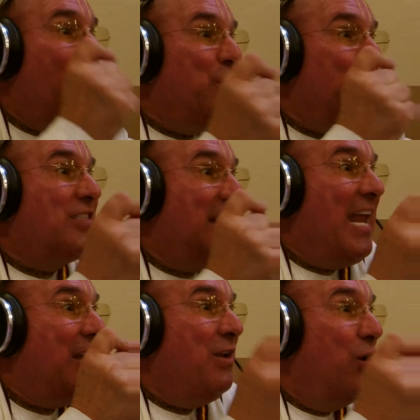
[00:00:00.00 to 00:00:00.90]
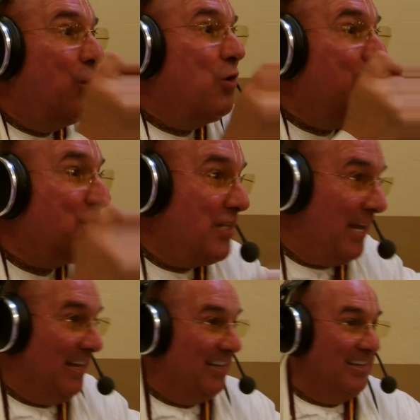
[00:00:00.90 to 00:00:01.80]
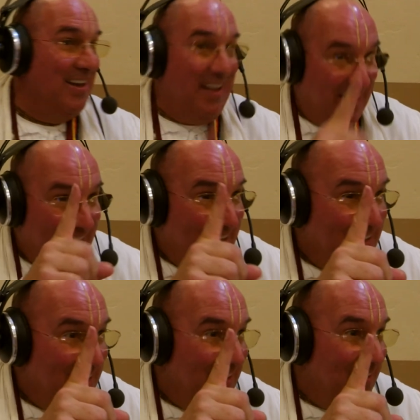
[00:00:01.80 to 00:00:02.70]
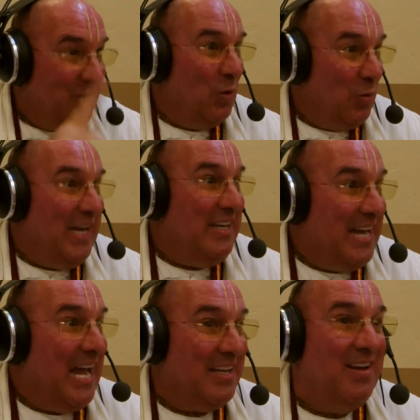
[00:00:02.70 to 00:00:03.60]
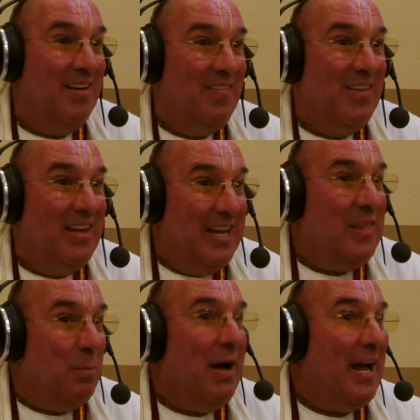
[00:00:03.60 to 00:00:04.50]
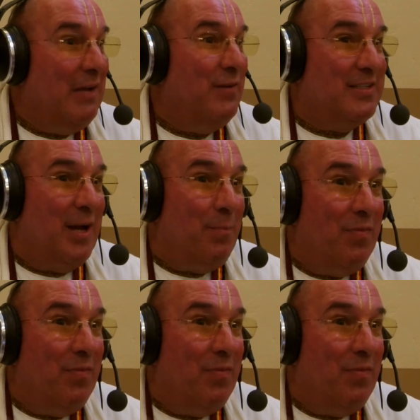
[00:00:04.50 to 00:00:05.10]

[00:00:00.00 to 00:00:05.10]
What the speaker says: understand Krishna. You'll read that in the Bhagavatam.